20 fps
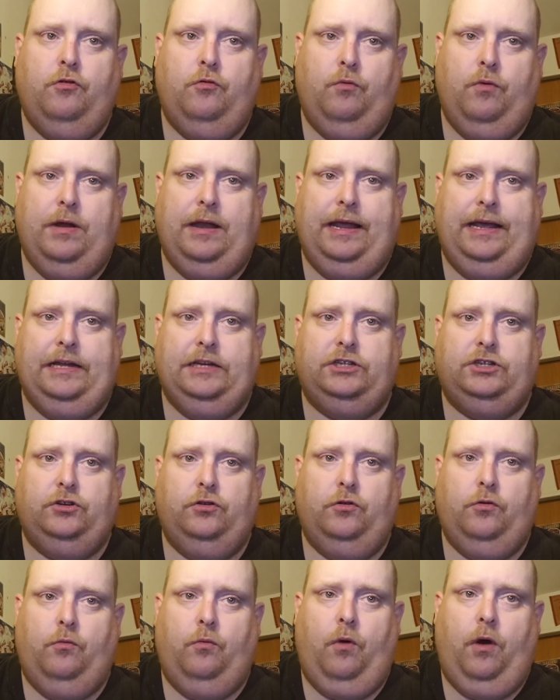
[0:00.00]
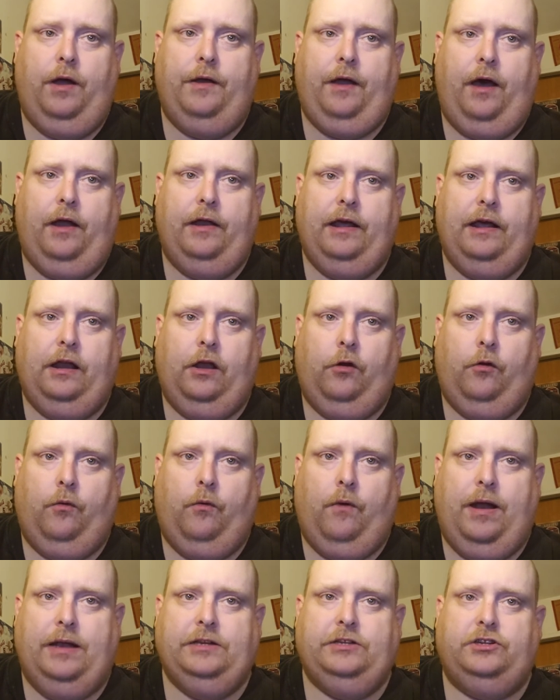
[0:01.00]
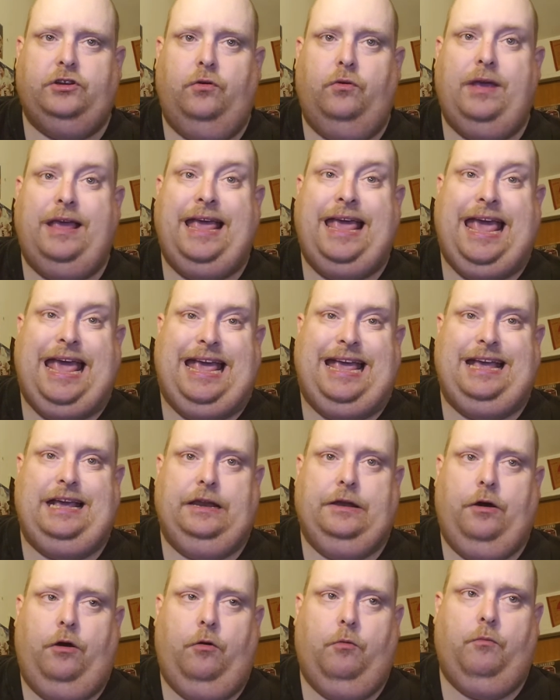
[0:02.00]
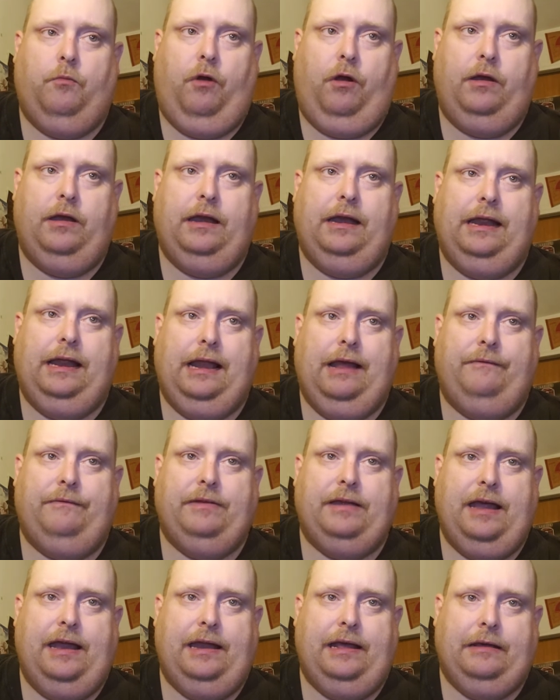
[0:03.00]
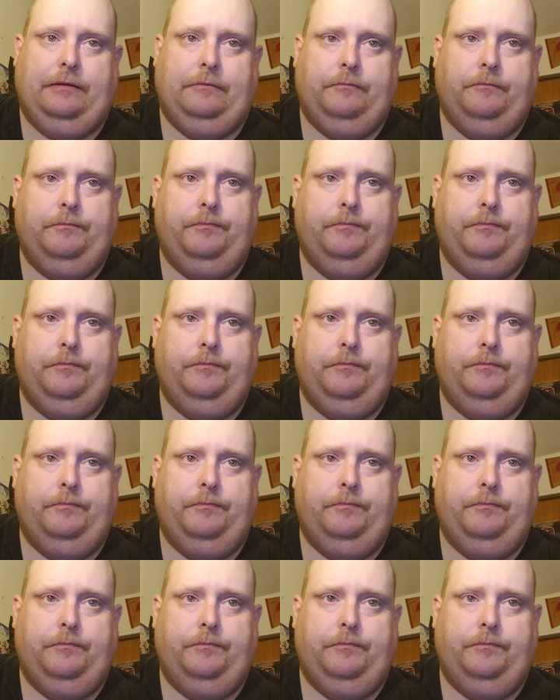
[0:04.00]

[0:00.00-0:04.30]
winning 2-1 on a Lorenzo Cain home run in the 11th inning.